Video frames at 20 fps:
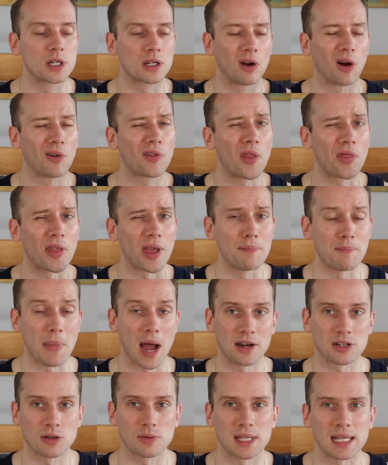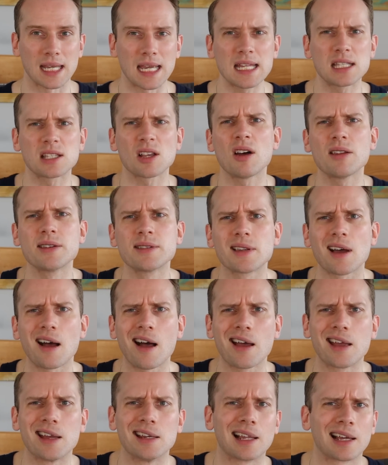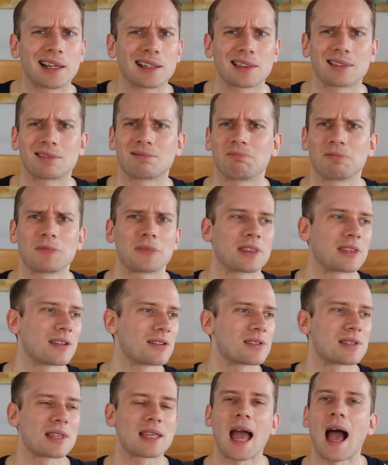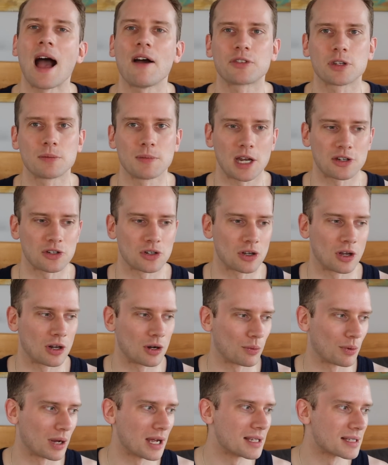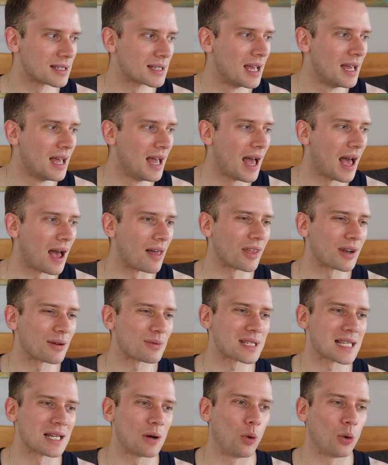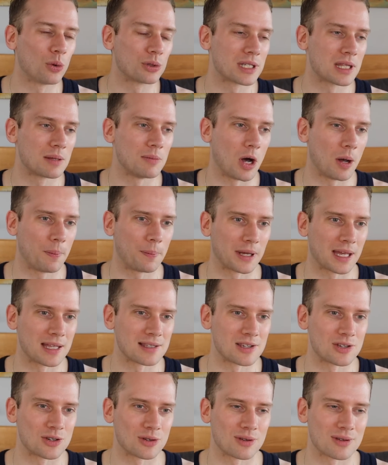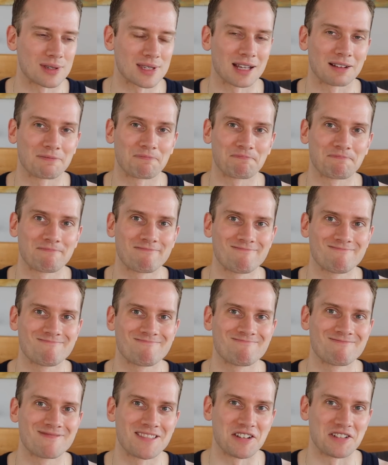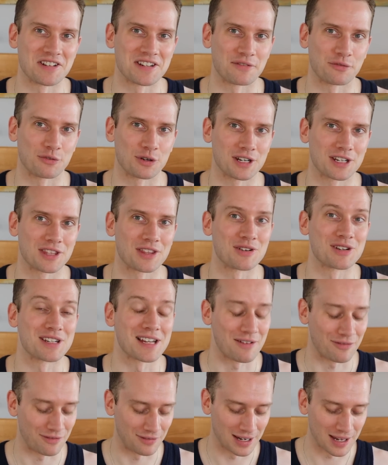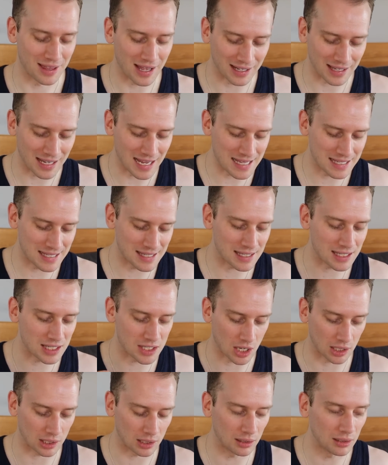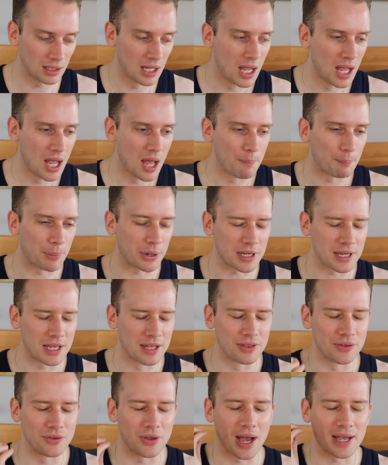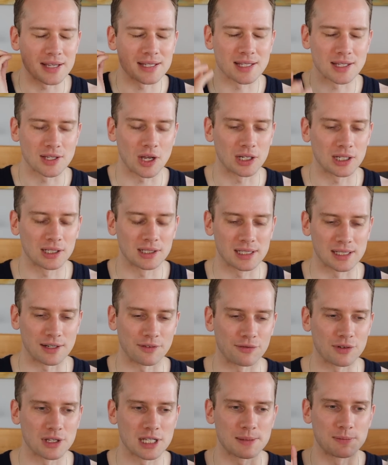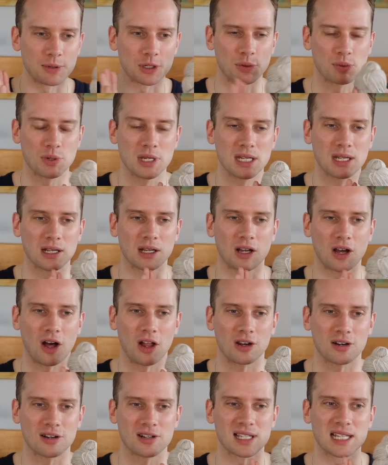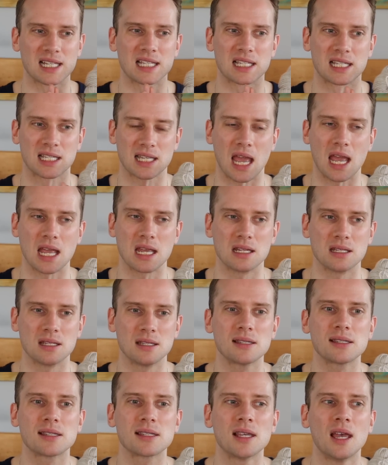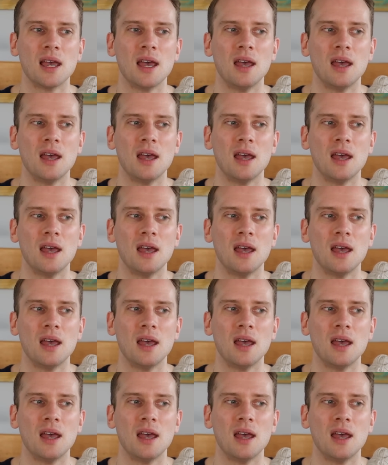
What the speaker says: to God that they match. I was like, it's undyed. Like they have to match in colorways. And then I was holding them up against each other. I was like, they're different. They're different. Like it's subtle, but a subtle difference between colors in skeins